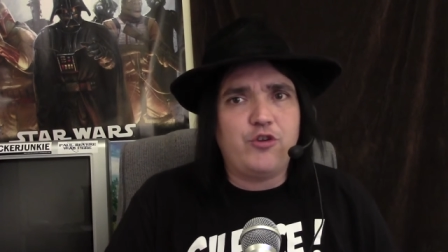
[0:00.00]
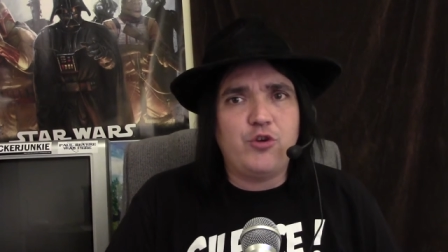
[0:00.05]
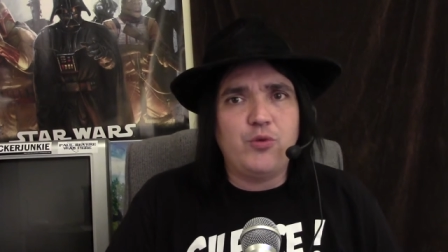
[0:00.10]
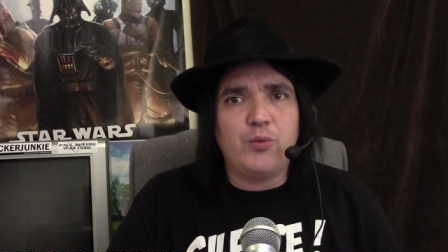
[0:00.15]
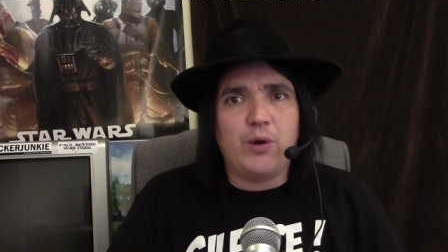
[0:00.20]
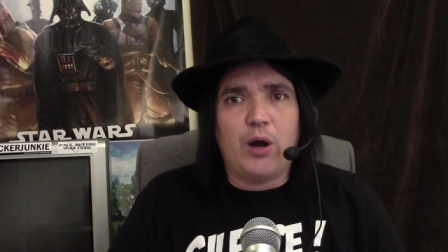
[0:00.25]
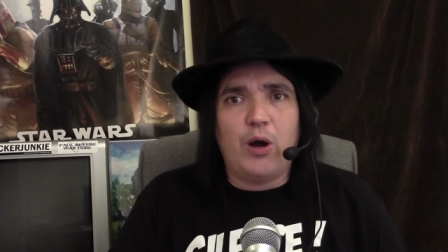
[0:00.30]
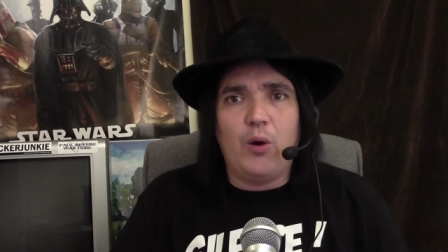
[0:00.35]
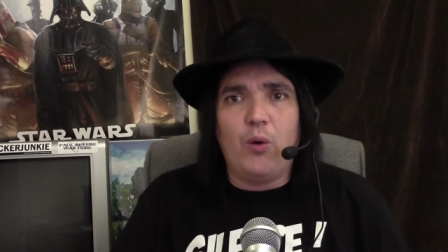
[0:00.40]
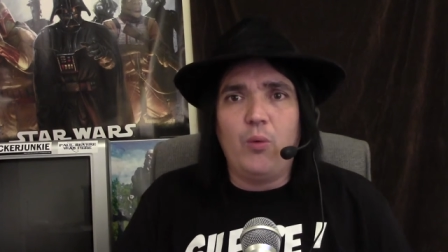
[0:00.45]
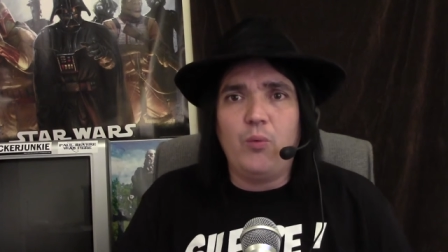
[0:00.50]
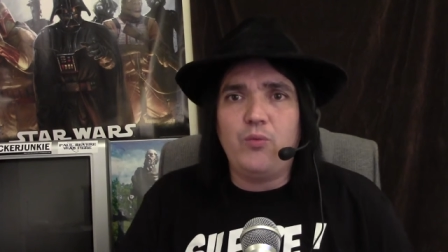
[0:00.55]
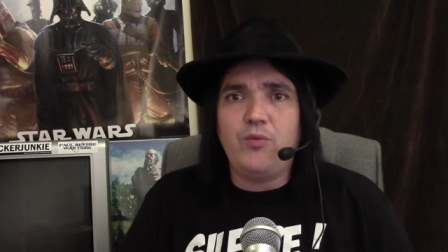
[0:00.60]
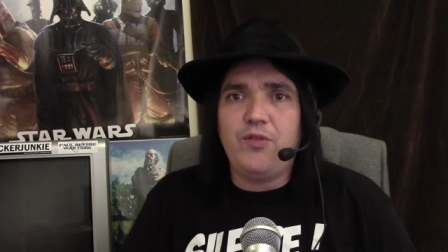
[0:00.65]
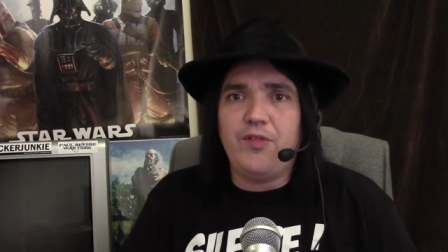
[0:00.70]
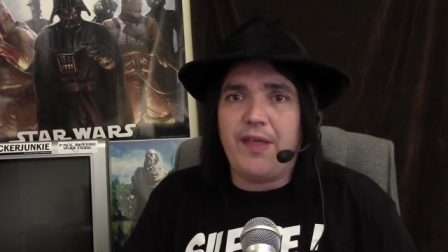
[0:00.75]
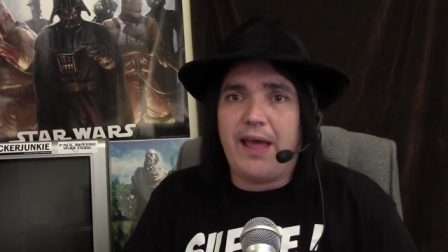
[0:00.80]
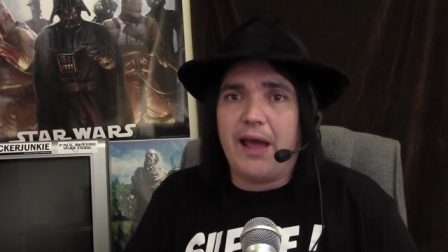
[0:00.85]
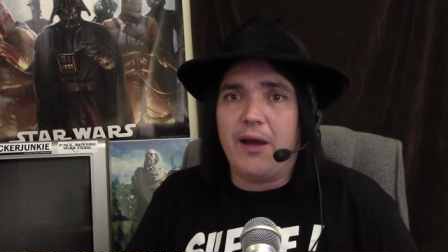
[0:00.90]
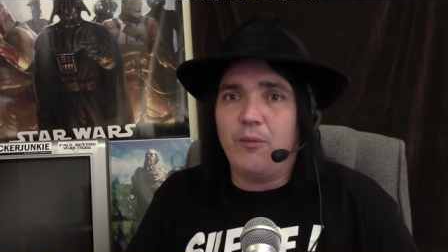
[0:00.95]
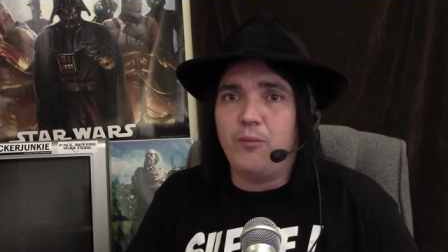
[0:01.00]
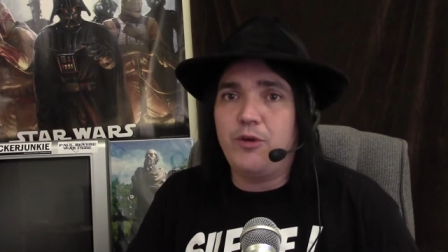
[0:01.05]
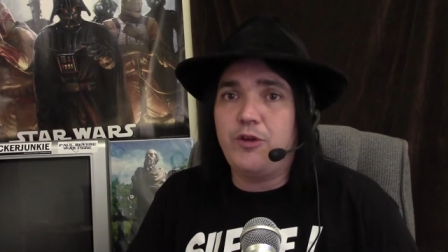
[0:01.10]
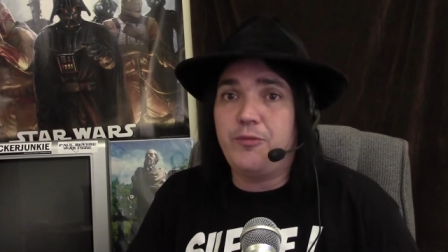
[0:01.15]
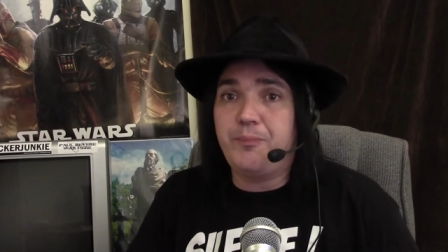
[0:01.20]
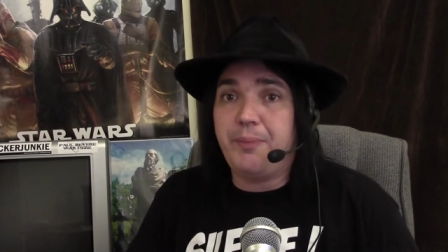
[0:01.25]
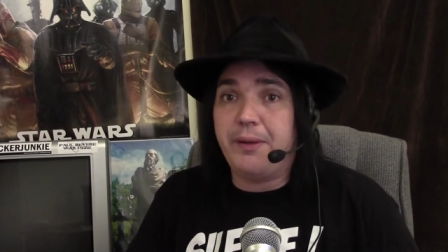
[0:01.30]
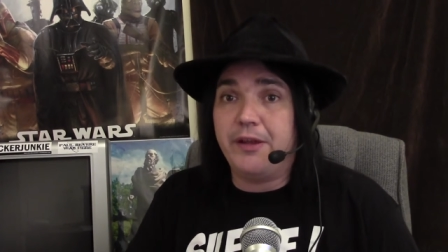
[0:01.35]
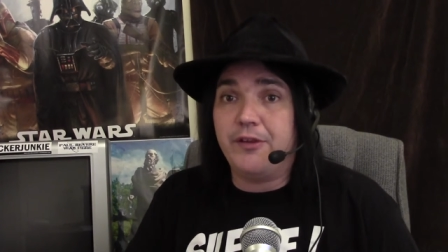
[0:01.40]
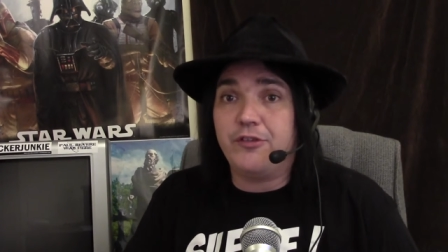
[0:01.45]
to own that
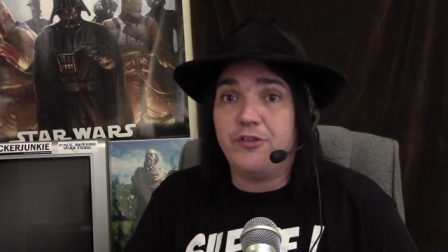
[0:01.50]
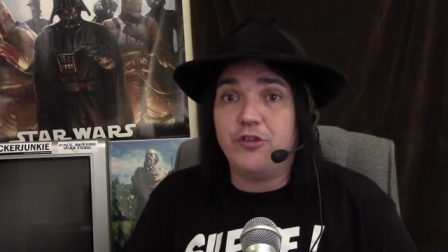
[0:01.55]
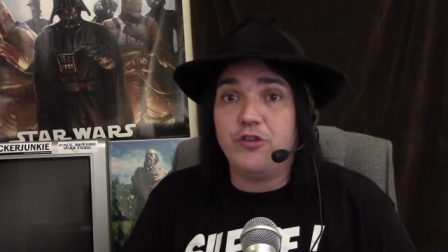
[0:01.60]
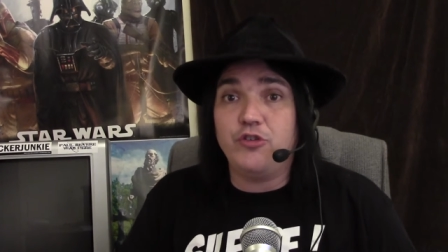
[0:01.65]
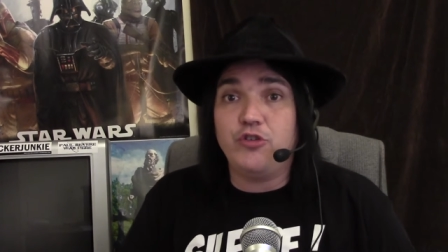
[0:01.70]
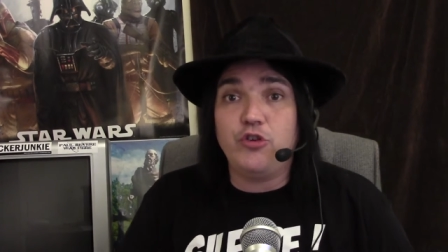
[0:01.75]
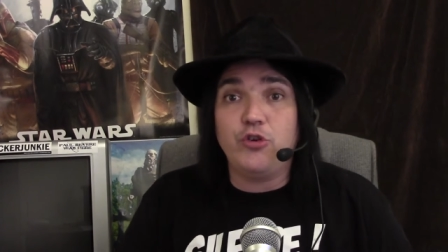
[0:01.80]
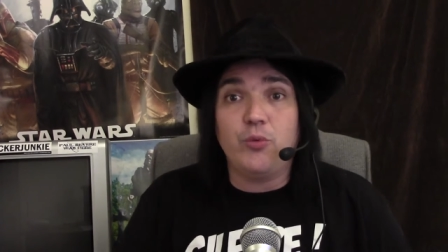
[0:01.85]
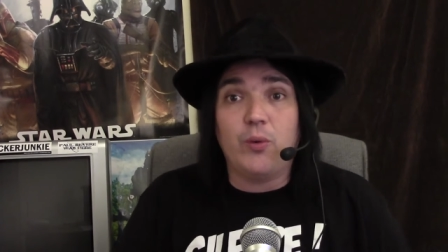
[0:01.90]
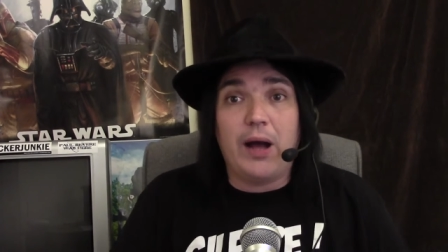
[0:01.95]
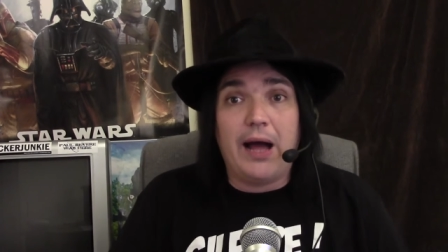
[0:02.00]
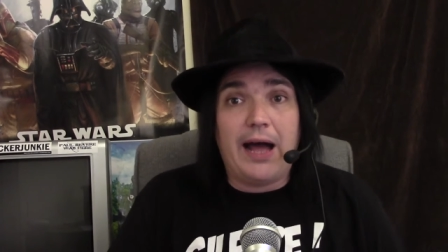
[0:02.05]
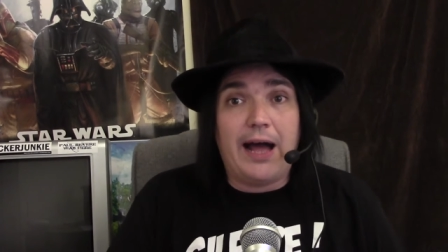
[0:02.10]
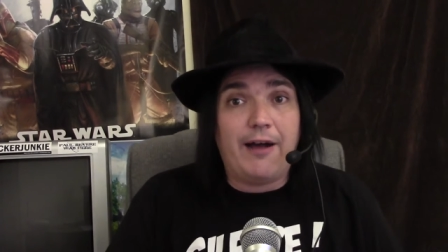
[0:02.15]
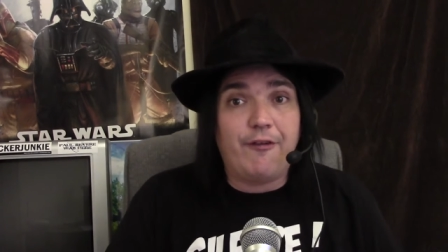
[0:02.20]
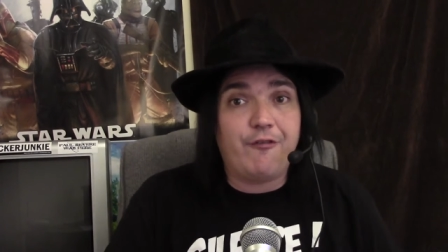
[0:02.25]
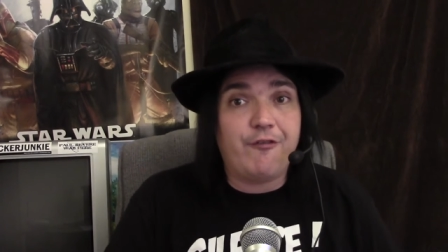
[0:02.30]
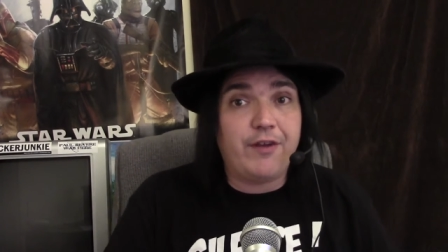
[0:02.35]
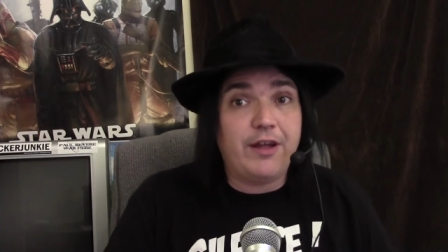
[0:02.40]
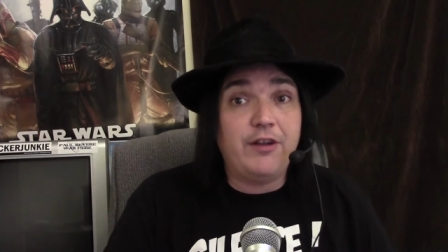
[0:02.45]
which pisses you off.